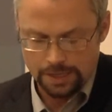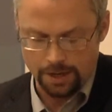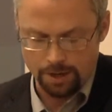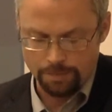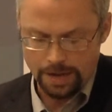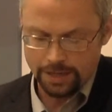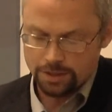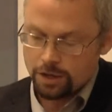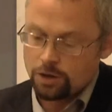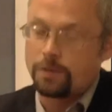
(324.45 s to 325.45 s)
and
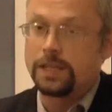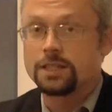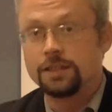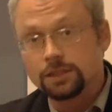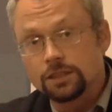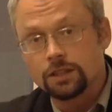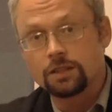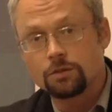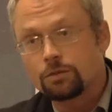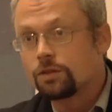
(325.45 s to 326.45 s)
it's no coincidence that